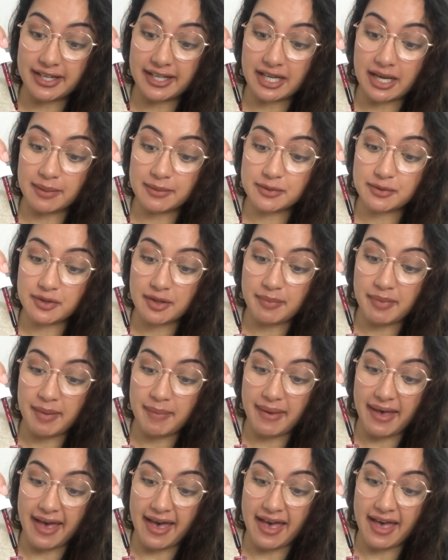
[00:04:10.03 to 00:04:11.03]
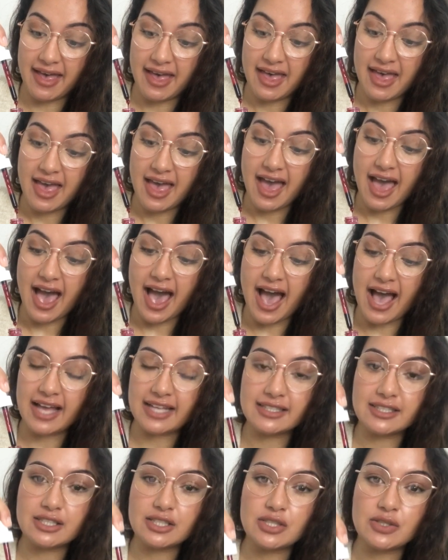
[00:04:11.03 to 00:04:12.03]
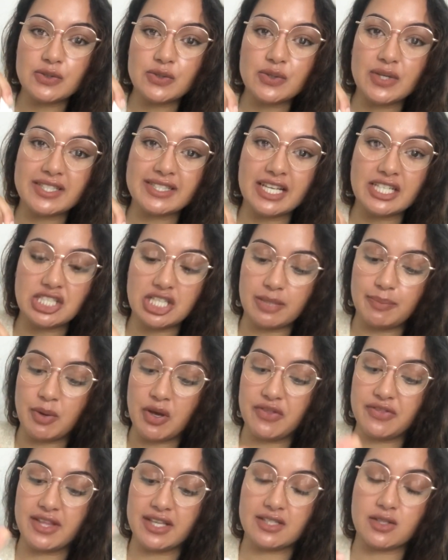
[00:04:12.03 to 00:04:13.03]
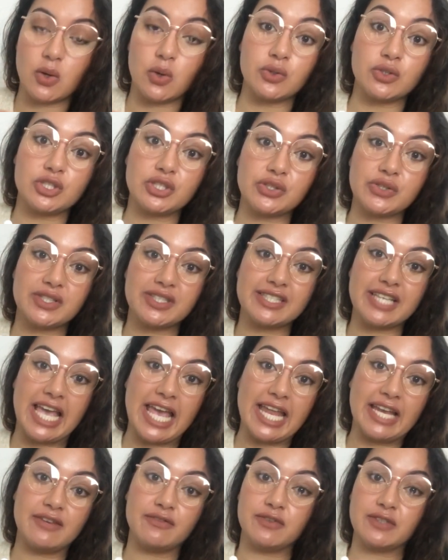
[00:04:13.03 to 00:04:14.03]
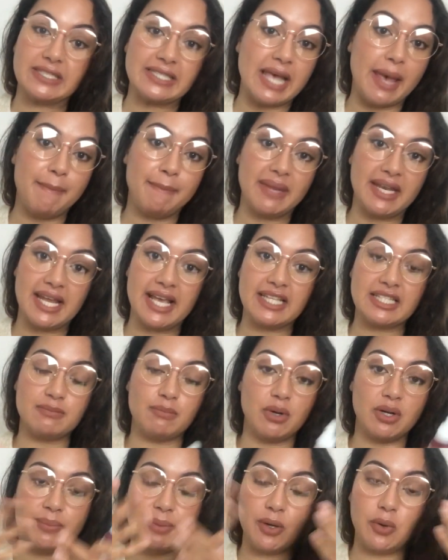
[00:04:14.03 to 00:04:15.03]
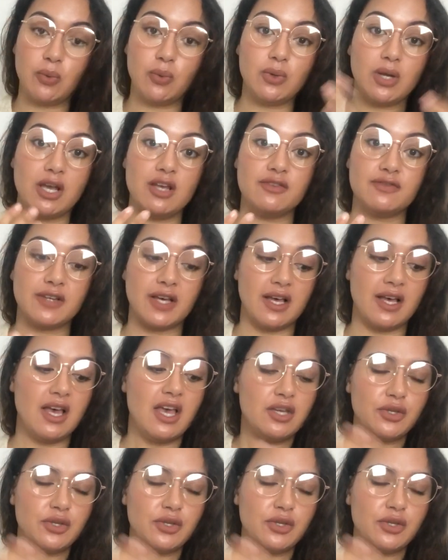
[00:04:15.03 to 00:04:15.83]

It comes with a pipette, and you essentially put this onto your skin for 10 minutes, put a bit all over.